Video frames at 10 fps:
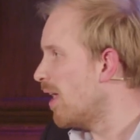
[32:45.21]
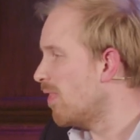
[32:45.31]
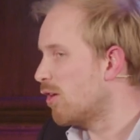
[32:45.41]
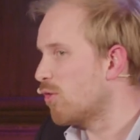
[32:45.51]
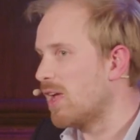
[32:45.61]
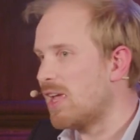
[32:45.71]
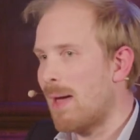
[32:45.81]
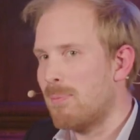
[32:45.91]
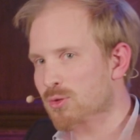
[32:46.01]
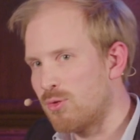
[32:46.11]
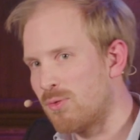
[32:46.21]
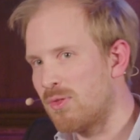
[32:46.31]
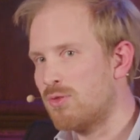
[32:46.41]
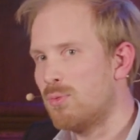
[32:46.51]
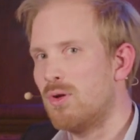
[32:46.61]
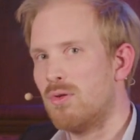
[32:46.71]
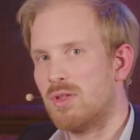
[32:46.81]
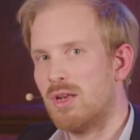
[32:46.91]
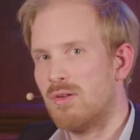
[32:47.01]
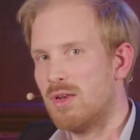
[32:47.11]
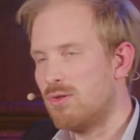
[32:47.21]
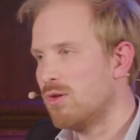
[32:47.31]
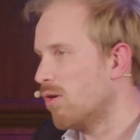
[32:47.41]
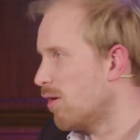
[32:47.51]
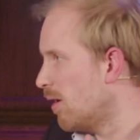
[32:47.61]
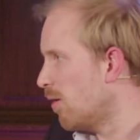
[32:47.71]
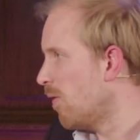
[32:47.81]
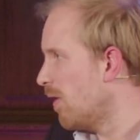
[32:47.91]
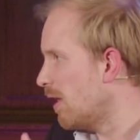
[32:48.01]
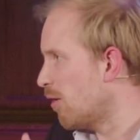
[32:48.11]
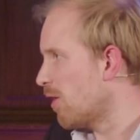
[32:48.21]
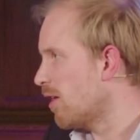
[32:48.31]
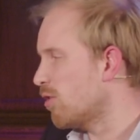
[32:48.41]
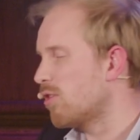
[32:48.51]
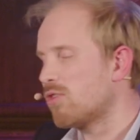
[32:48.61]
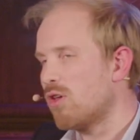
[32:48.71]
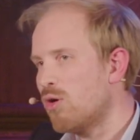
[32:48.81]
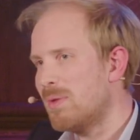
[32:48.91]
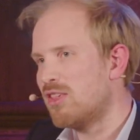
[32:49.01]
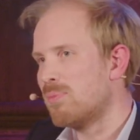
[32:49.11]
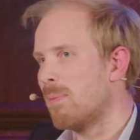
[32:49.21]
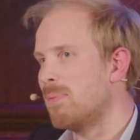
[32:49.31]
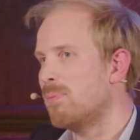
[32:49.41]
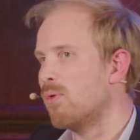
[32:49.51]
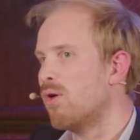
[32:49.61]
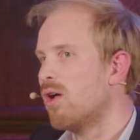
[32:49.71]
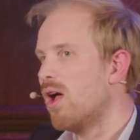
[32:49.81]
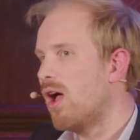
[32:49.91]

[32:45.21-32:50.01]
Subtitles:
in the great capitals of this world, you know, in New York, in London, in Los Angeles, so many smart people